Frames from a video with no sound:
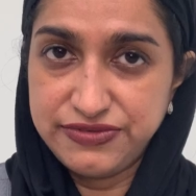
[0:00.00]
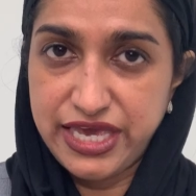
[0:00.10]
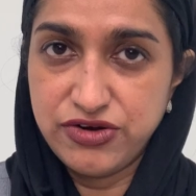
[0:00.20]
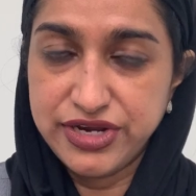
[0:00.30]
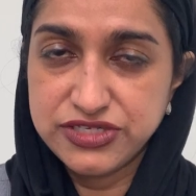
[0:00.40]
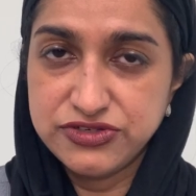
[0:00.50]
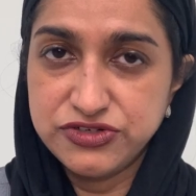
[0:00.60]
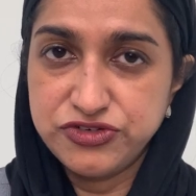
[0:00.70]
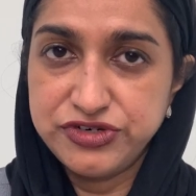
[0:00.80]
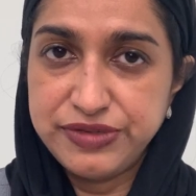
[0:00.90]
of cataract
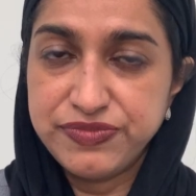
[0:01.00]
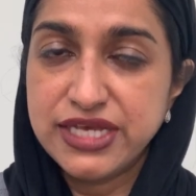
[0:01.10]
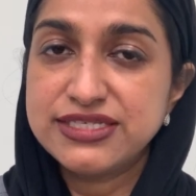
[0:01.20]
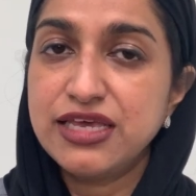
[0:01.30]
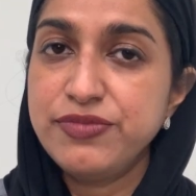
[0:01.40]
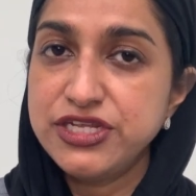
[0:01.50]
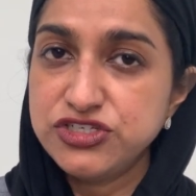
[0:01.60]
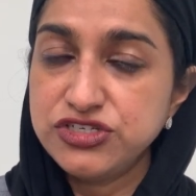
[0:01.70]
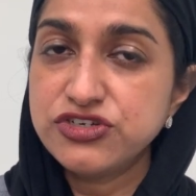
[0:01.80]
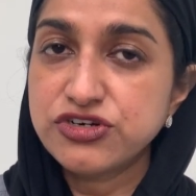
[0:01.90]
surgery. As I
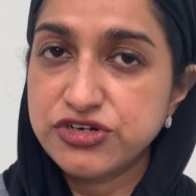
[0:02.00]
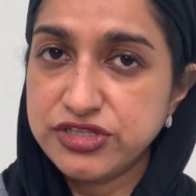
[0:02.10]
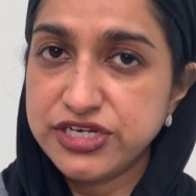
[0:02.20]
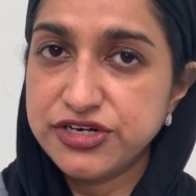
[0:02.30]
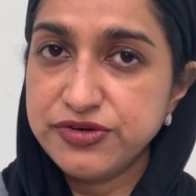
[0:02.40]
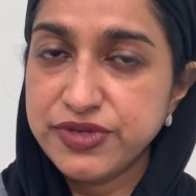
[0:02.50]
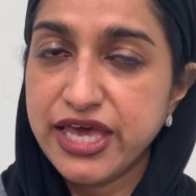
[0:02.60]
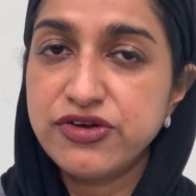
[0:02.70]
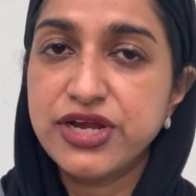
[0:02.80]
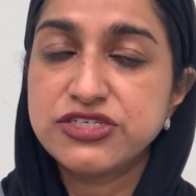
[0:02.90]
mentioned earlier,
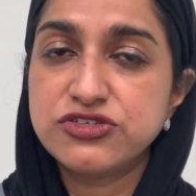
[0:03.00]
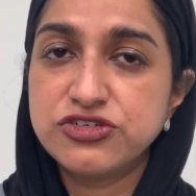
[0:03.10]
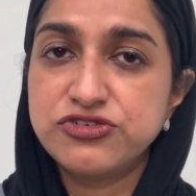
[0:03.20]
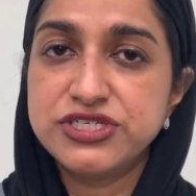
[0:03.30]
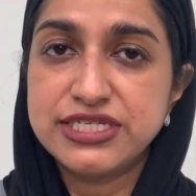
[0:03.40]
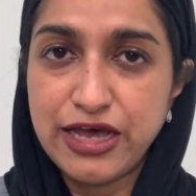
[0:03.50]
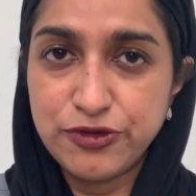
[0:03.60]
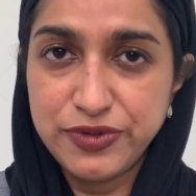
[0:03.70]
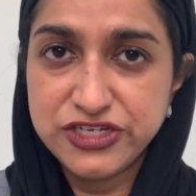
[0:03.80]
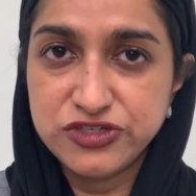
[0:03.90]
cataract surgery is an
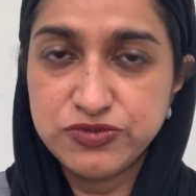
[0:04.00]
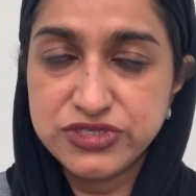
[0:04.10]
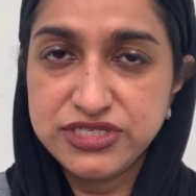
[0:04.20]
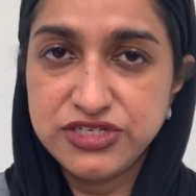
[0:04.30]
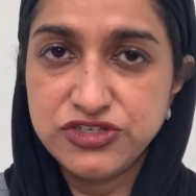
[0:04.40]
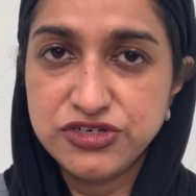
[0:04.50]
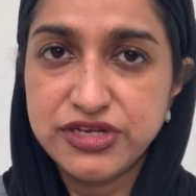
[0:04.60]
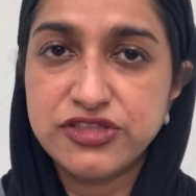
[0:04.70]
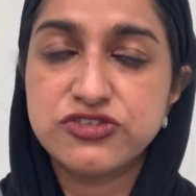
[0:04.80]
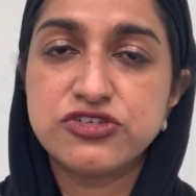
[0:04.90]
outpatient procedure,
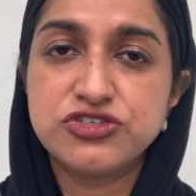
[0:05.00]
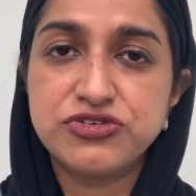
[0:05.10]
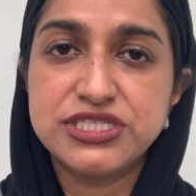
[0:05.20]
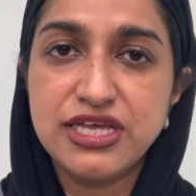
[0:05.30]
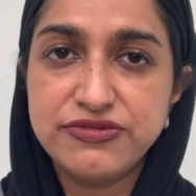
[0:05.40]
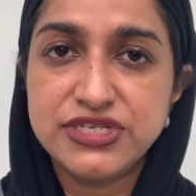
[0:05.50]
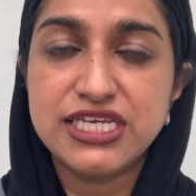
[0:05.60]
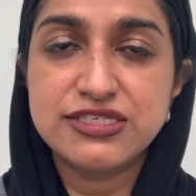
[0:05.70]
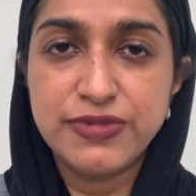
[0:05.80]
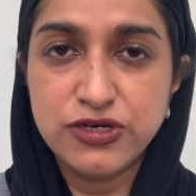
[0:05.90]
and the surgery itself
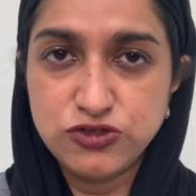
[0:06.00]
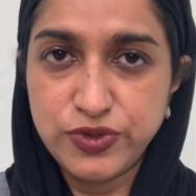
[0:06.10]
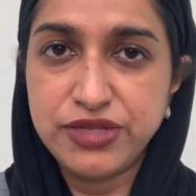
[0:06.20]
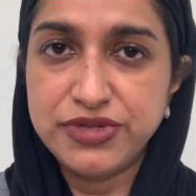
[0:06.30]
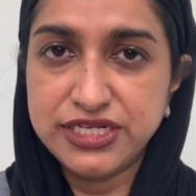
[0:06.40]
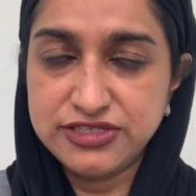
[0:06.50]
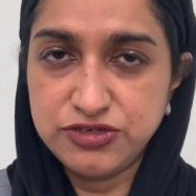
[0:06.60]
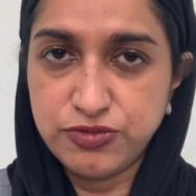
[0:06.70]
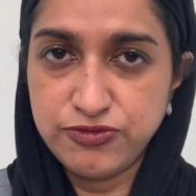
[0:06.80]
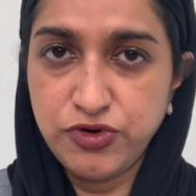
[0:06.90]
takes about 20 minutes to
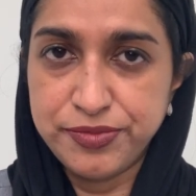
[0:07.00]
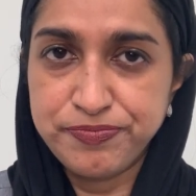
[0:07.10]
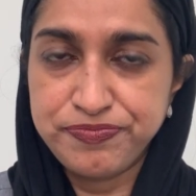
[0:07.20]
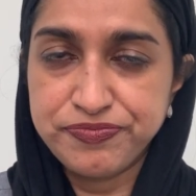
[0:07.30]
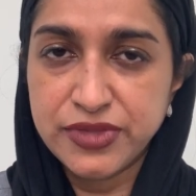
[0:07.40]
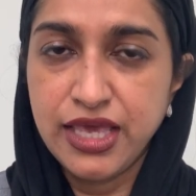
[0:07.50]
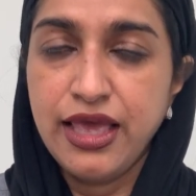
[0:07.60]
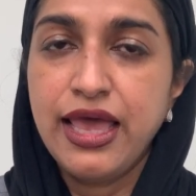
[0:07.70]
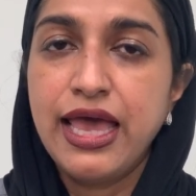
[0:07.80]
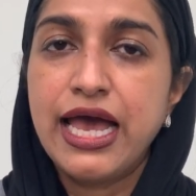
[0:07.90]
perform.
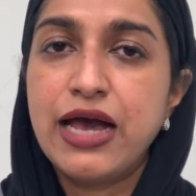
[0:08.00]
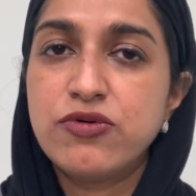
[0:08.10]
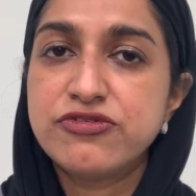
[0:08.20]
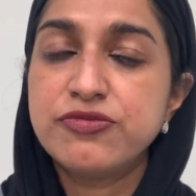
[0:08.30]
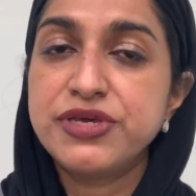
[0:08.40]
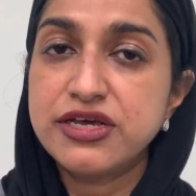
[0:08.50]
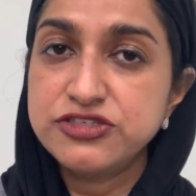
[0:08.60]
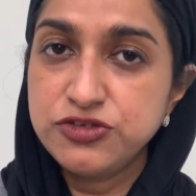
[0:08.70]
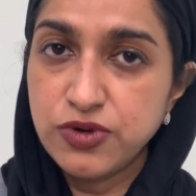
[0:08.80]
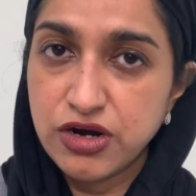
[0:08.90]
However,
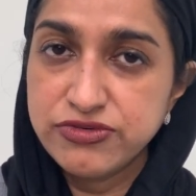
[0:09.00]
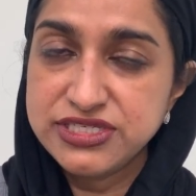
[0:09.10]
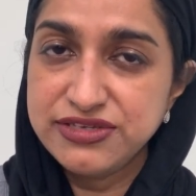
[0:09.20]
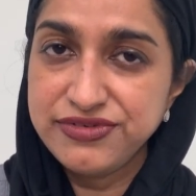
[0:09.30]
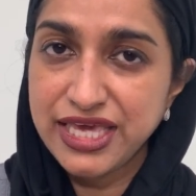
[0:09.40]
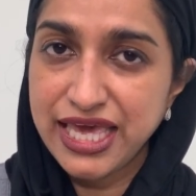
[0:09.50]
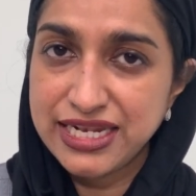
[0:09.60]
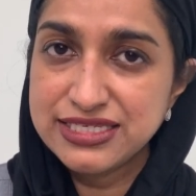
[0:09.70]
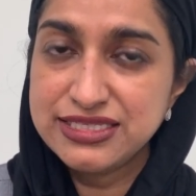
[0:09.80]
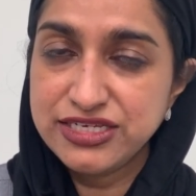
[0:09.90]
because you are receiving
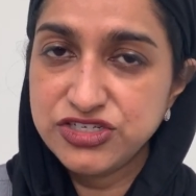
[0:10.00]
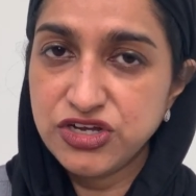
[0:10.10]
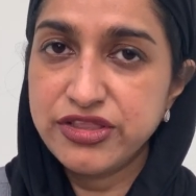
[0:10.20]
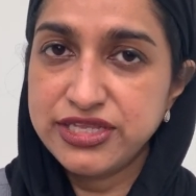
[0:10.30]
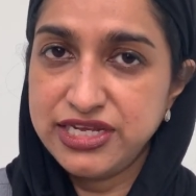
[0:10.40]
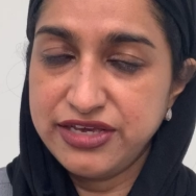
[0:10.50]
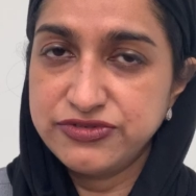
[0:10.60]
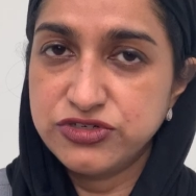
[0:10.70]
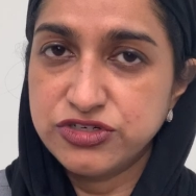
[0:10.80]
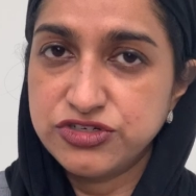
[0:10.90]
anesthesia on the day
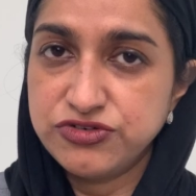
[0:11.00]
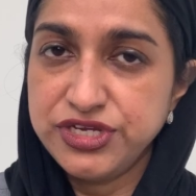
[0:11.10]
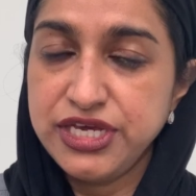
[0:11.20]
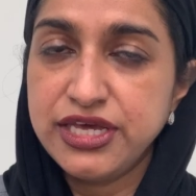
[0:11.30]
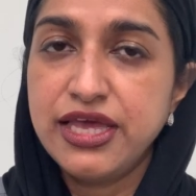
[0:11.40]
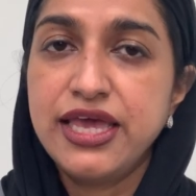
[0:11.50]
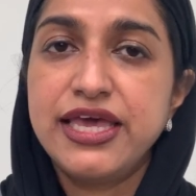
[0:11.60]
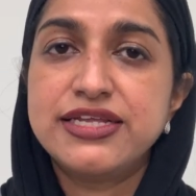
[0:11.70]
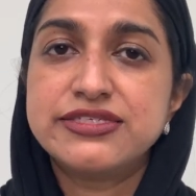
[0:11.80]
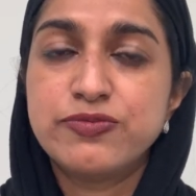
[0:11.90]
of surgery,
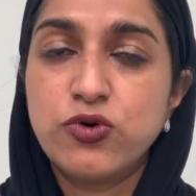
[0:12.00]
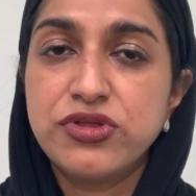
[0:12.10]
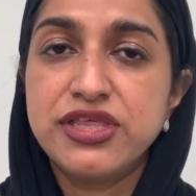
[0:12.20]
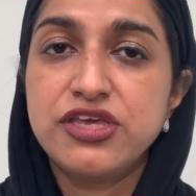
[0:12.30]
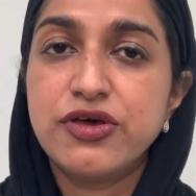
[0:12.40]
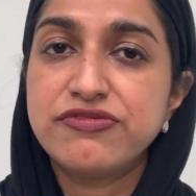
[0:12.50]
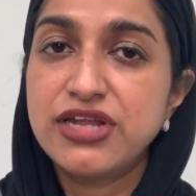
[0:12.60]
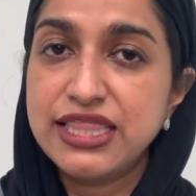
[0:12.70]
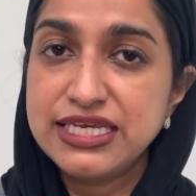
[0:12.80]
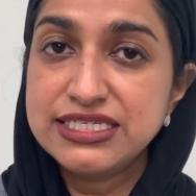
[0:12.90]
it is important that you have
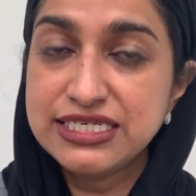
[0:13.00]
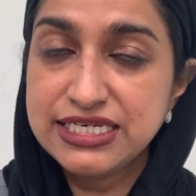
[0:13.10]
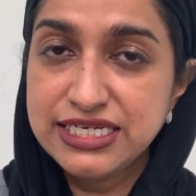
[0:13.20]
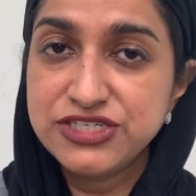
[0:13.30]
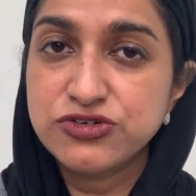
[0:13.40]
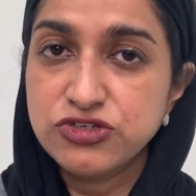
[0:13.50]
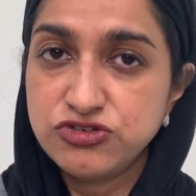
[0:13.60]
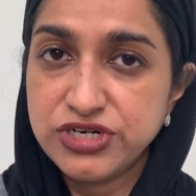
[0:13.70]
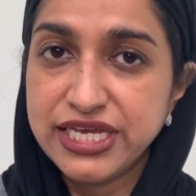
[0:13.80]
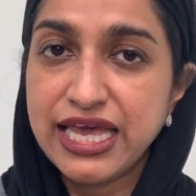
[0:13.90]
nothing to eat or
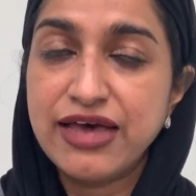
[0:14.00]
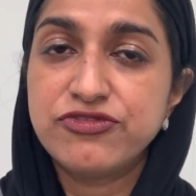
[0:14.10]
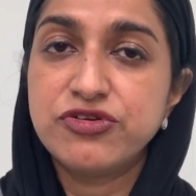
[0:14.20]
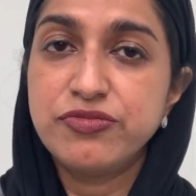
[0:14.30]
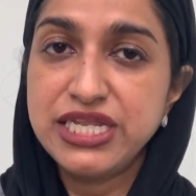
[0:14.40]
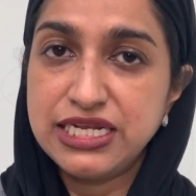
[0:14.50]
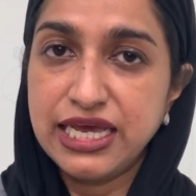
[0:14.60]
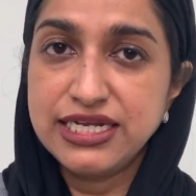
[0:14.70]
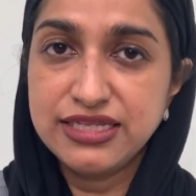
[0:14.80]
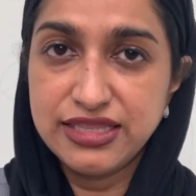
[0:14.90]
drink after
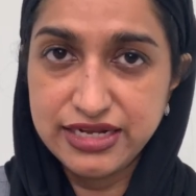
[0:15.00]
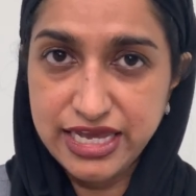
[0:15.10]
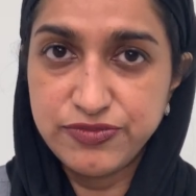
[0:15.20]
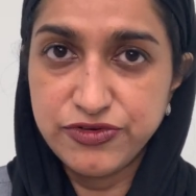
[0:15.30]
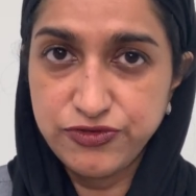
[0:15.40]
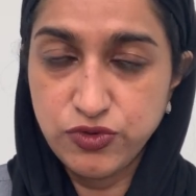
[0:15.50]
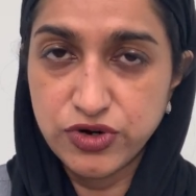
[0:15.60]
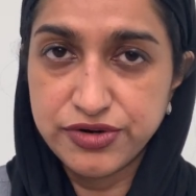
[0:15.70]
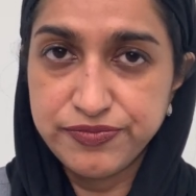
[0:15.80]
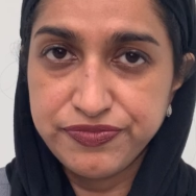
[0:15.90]
midnight the night
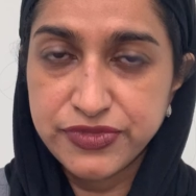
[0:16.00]
before.